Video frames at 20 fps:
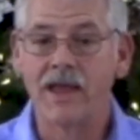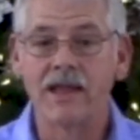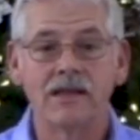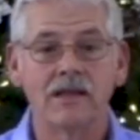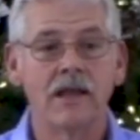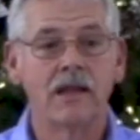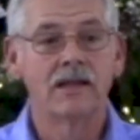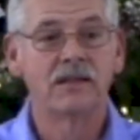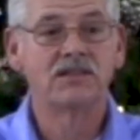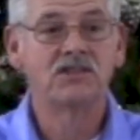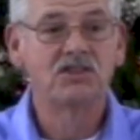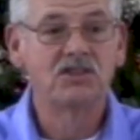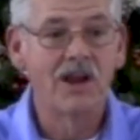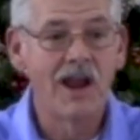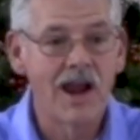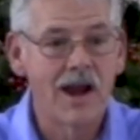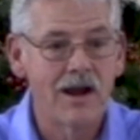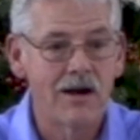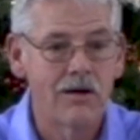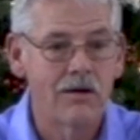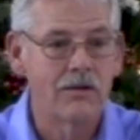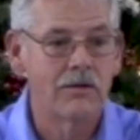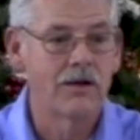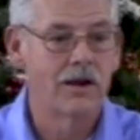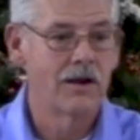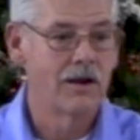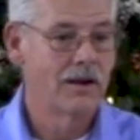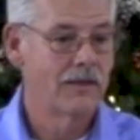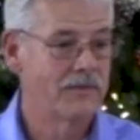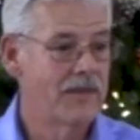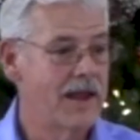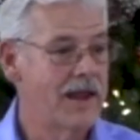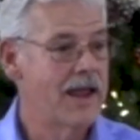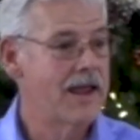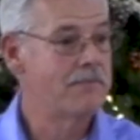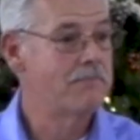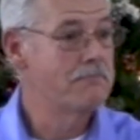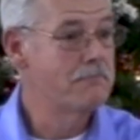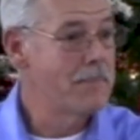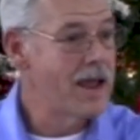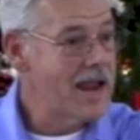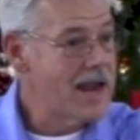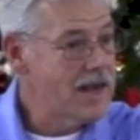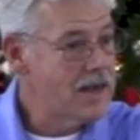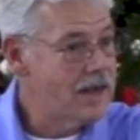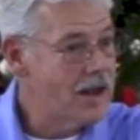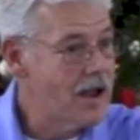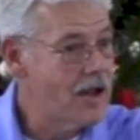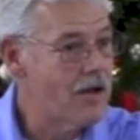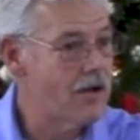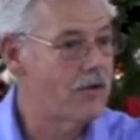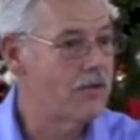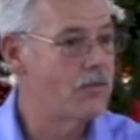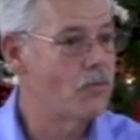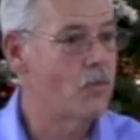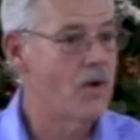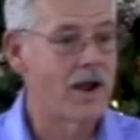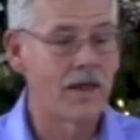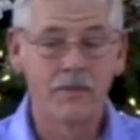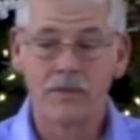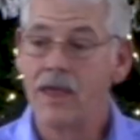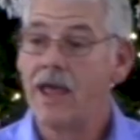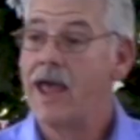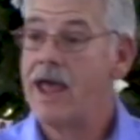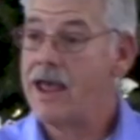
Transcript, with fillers: They shared, they had made known what